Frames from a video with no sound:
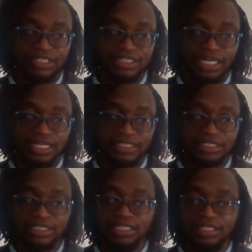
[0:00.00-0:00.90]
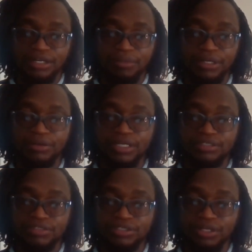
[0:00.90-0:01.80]
fee charged when you go
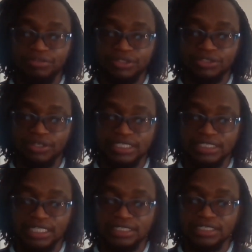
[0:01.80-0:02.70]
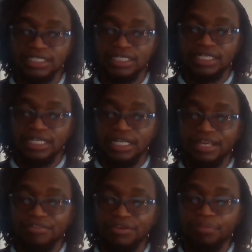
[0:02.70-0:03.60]
into the Victoria Falls Stock Exchange,
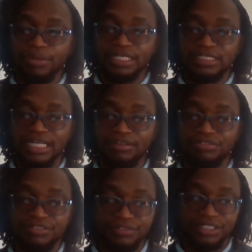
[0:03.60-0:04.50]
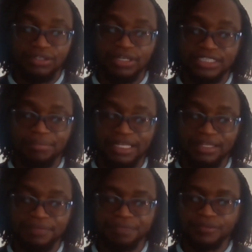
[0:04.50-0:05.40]
if you're putting down $50 a
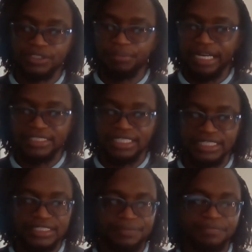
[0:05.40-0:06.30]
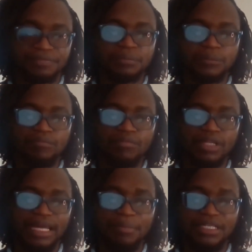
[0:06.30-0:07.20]
month to buy shares,
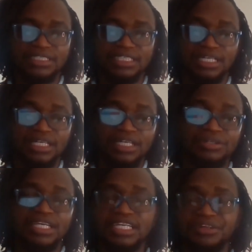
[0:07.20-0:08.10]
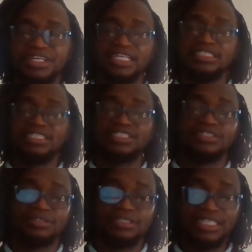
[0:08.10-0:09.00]
that means you're incurring an
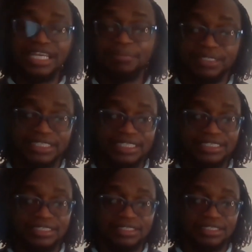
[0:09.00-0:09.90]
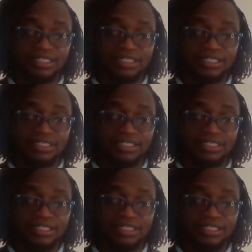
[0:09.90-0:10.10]
additional 10%